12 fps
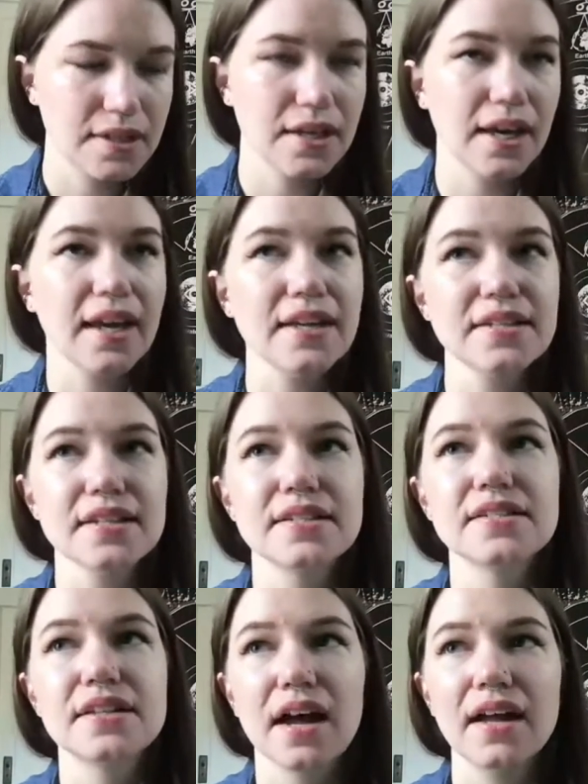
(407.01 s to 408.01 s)
I guess it's
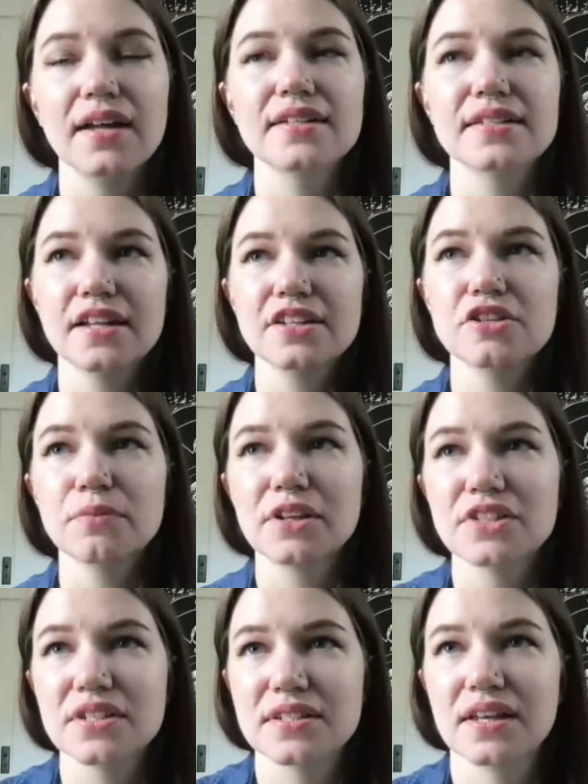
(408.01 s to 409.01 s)
not so much
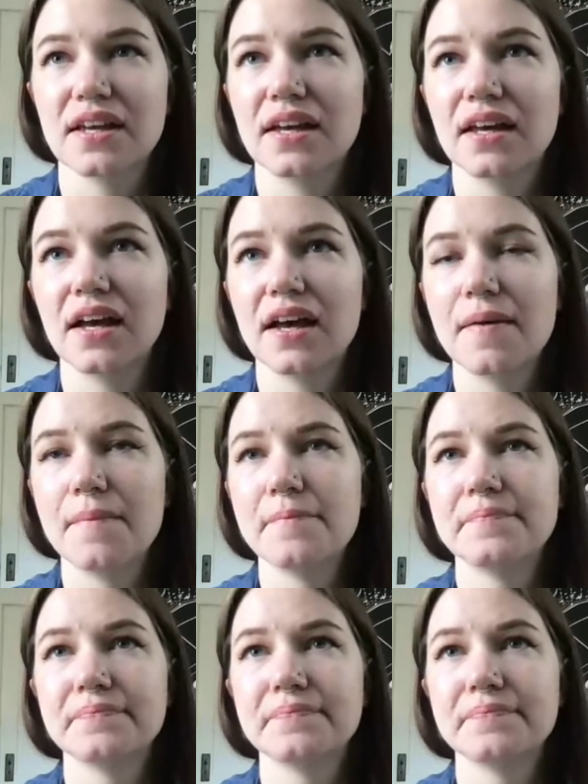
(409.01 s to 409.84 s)
as a